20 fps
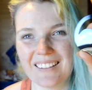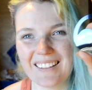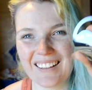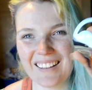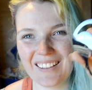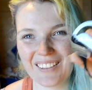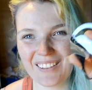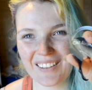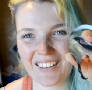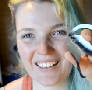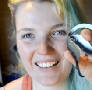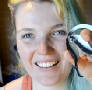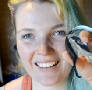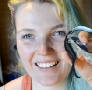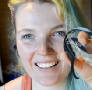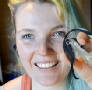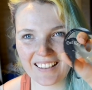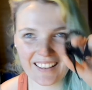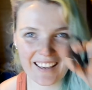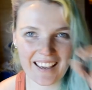they look like
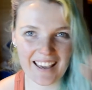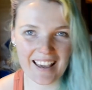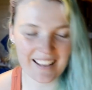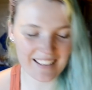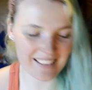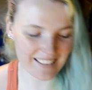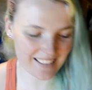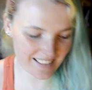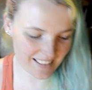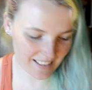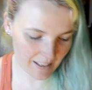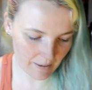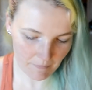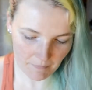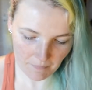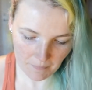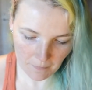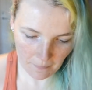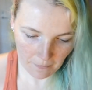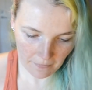little cats.
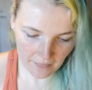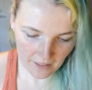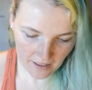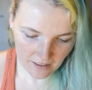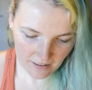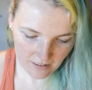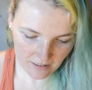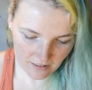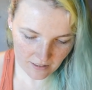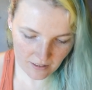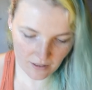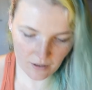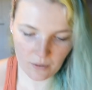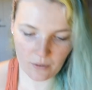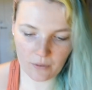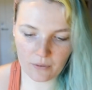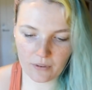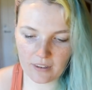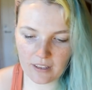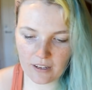
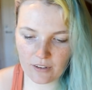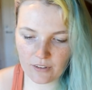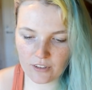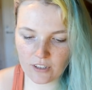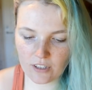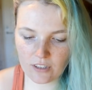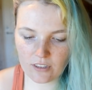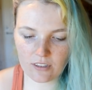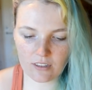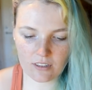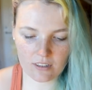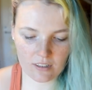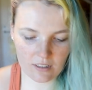So they're just